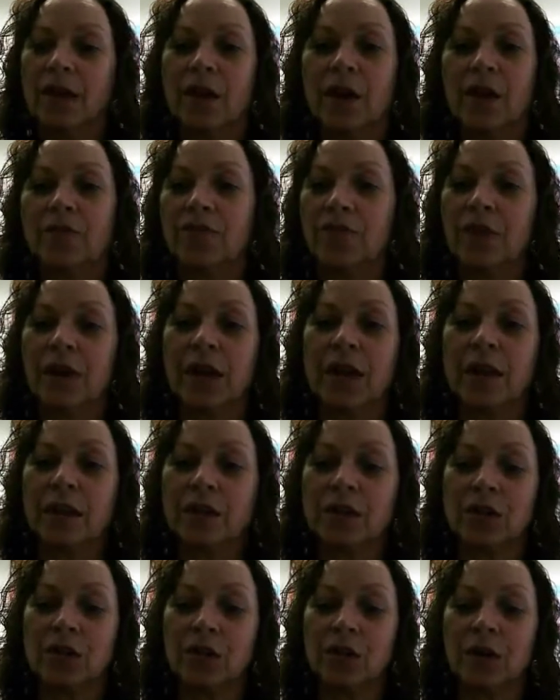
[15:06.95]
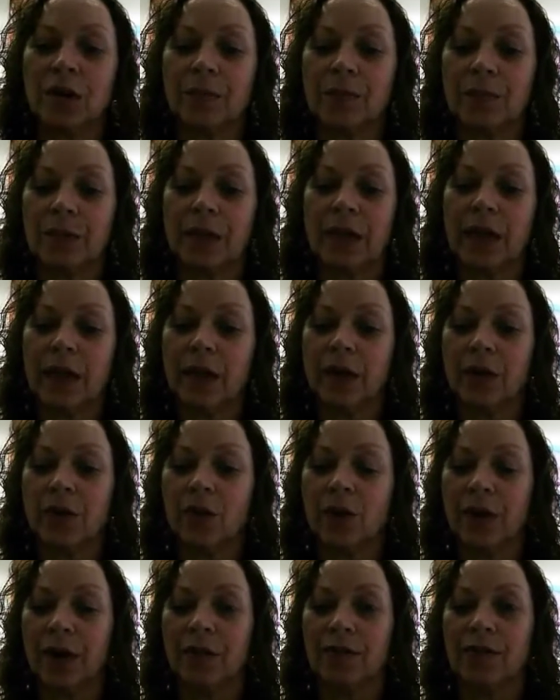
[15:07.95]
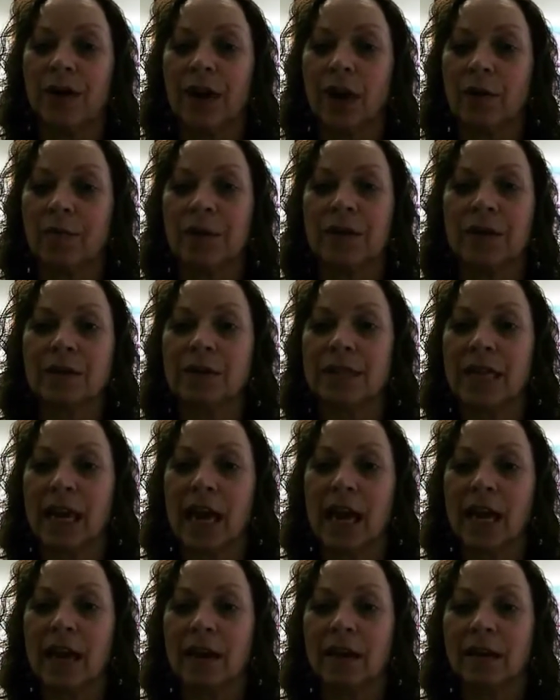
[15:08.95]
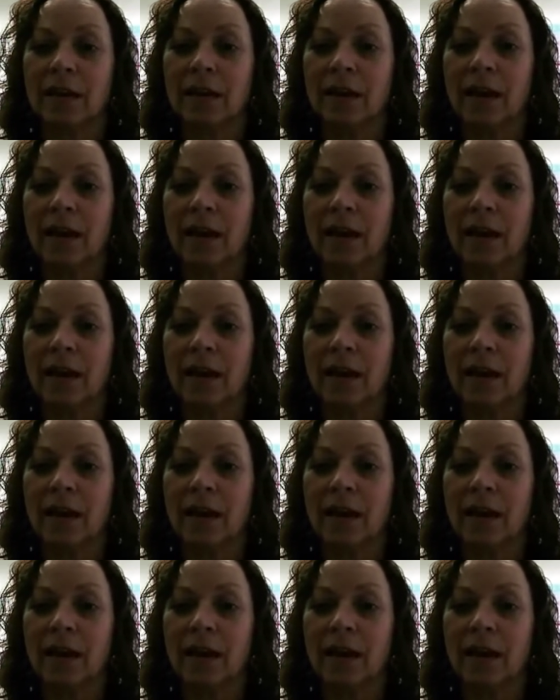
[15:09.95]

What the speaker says: Don't forget to complete your environmental scan